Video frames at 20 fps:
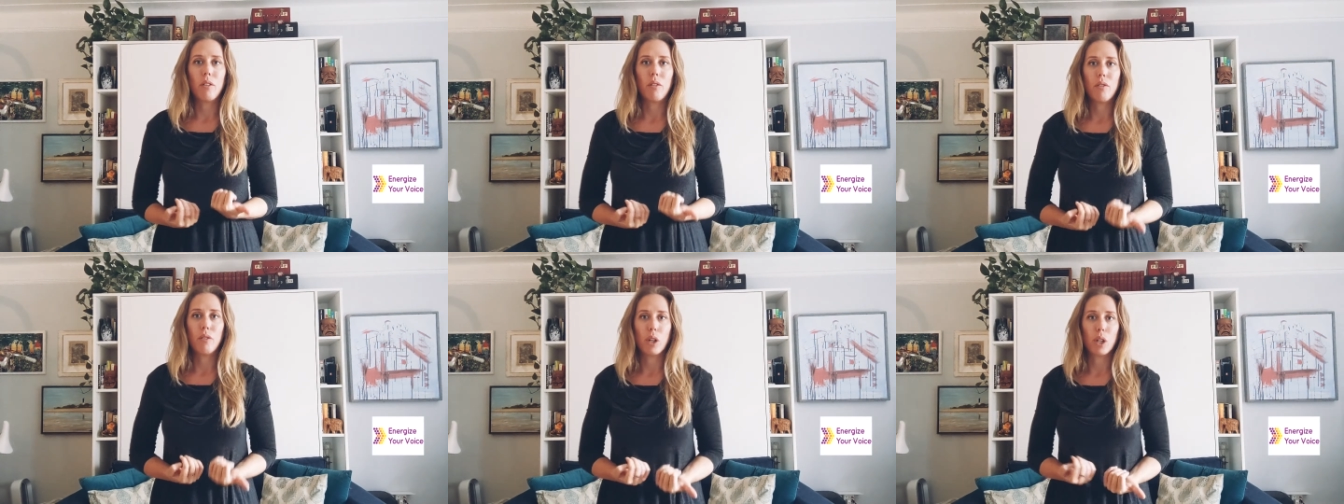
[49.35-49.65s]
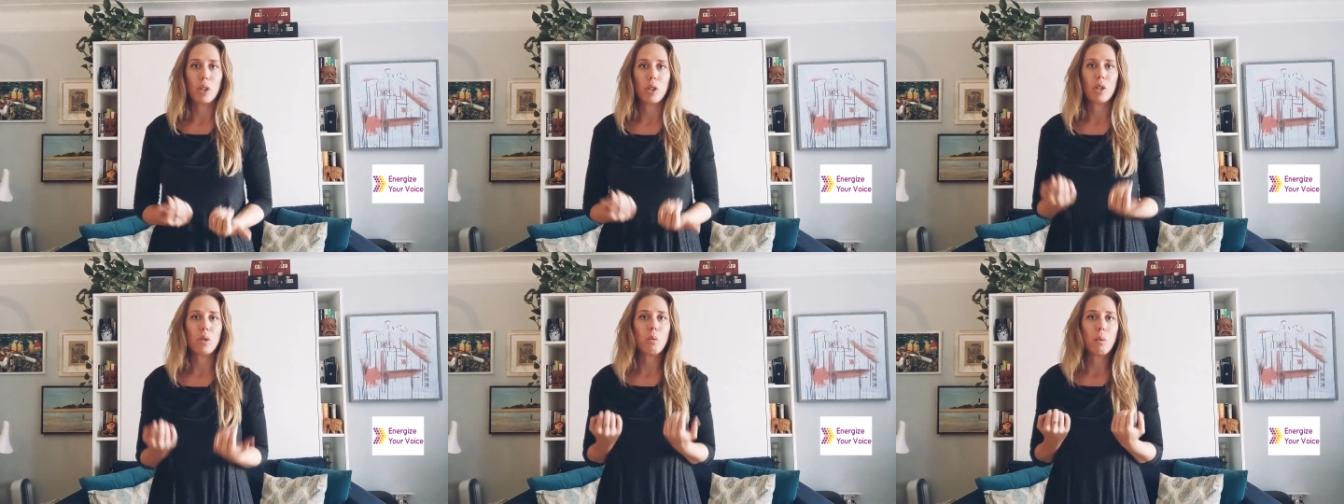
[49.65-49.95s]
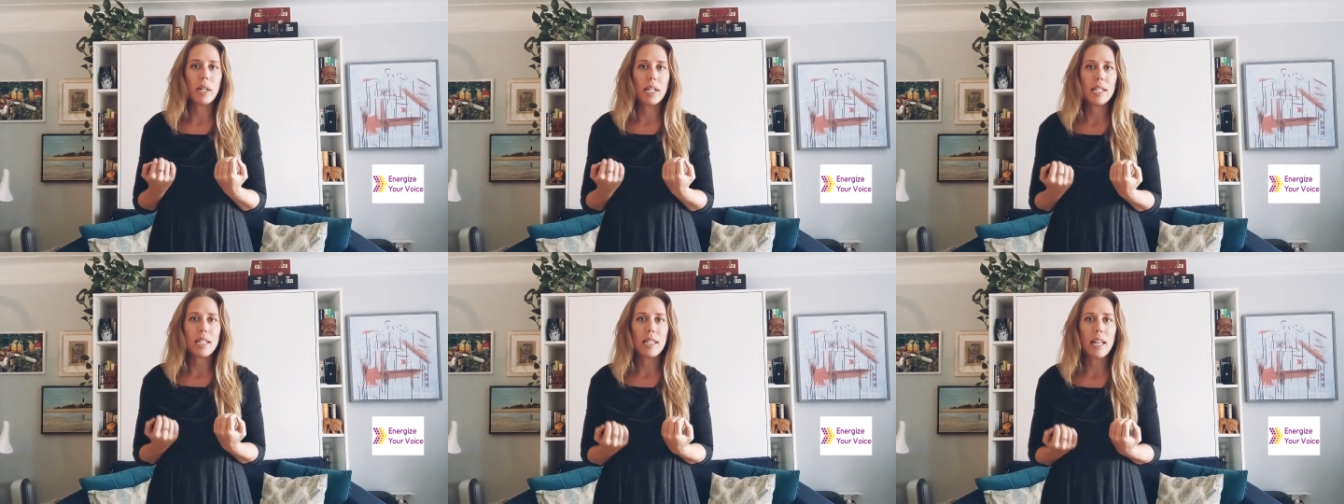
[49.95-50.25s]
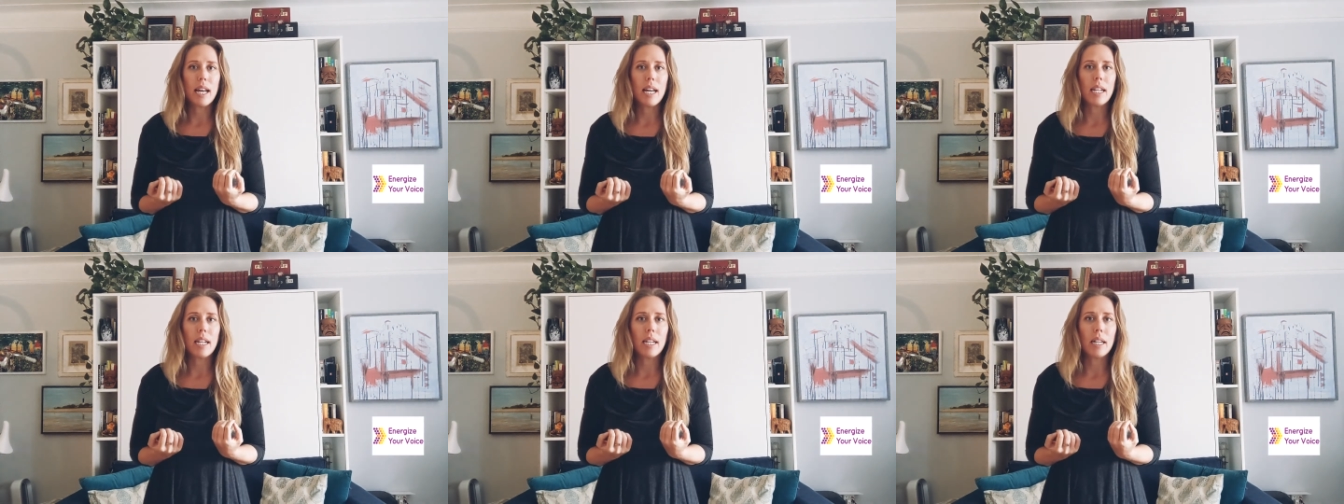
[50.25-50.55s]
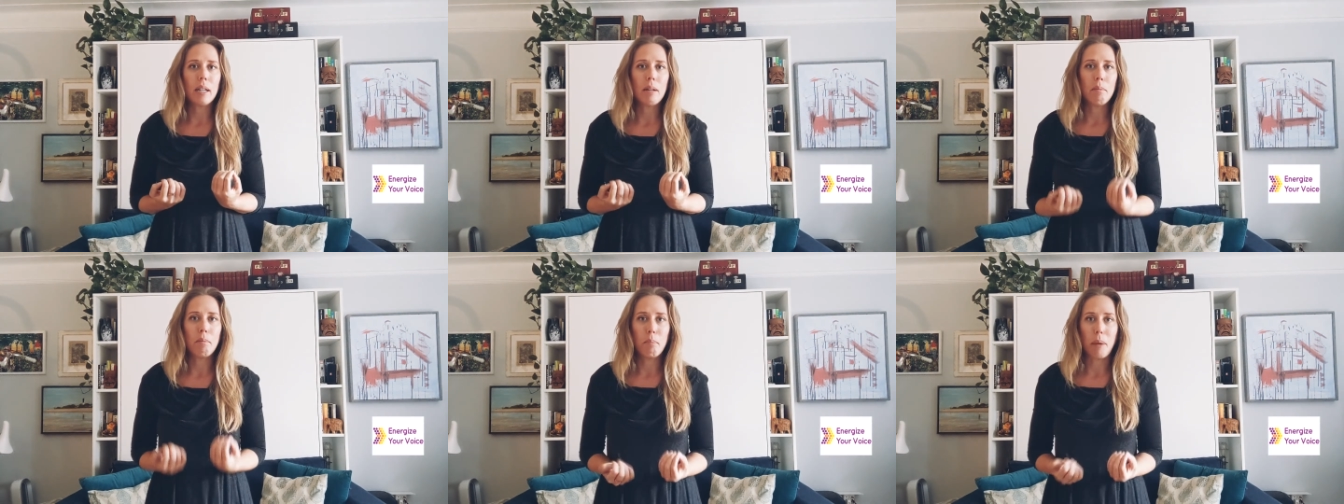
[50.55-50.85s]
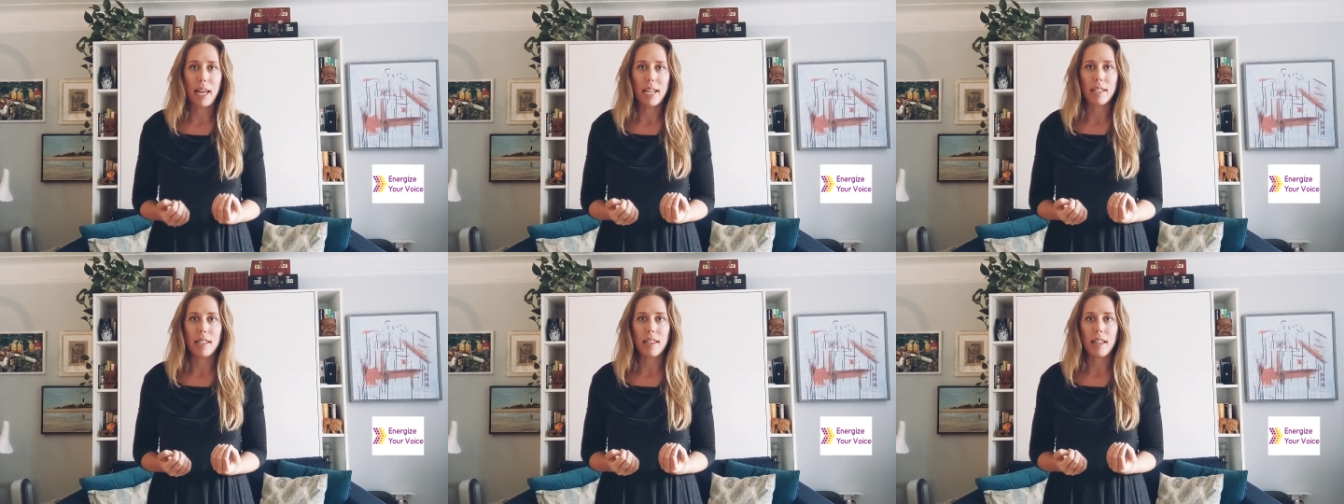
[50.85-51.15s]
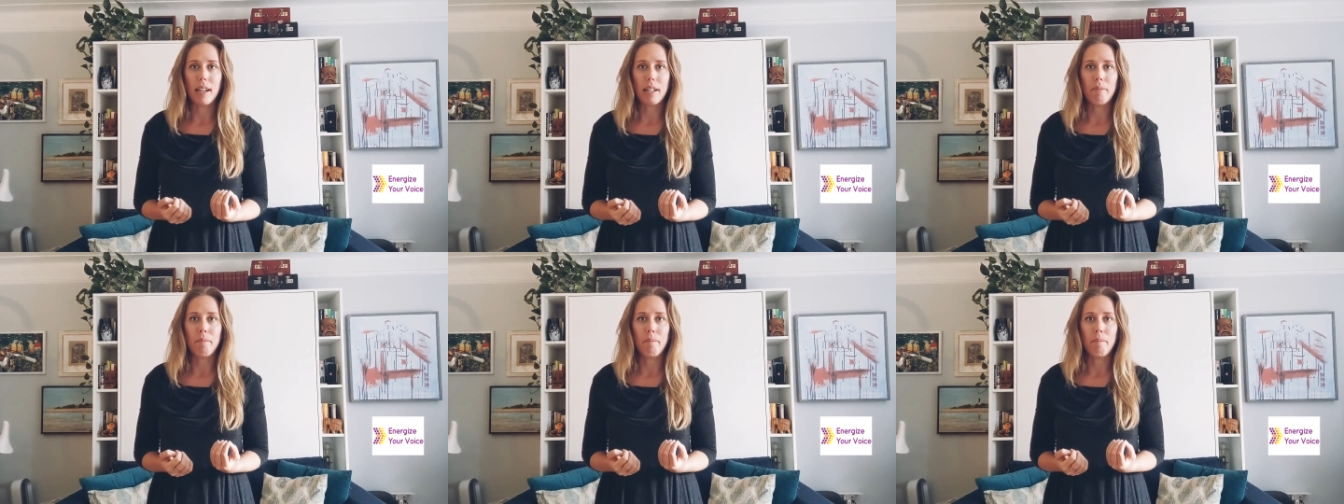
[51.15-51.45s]
first. What is that
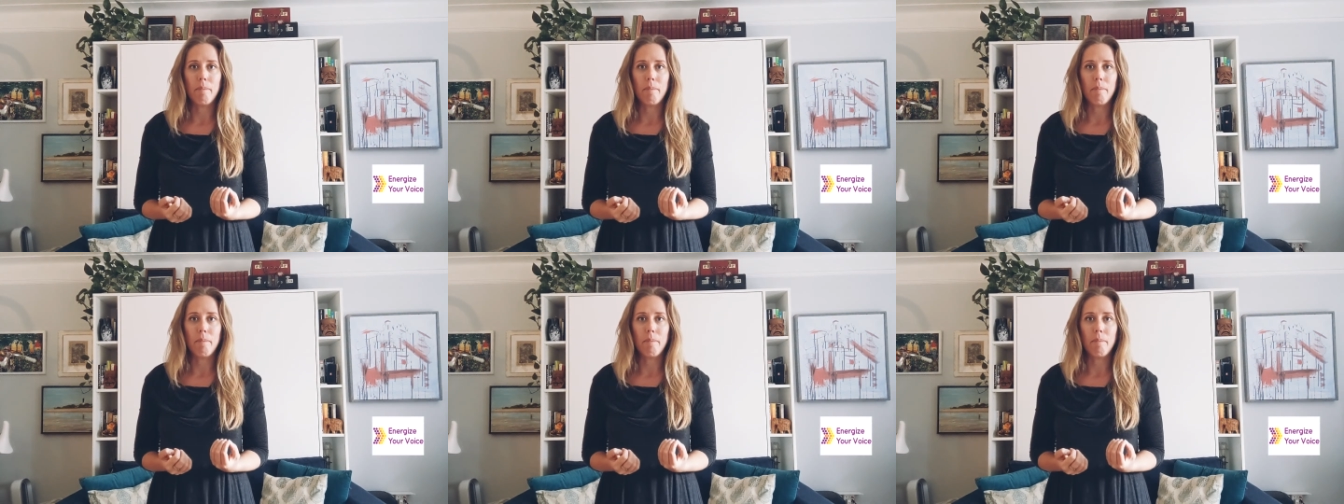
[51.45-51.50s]
baseline?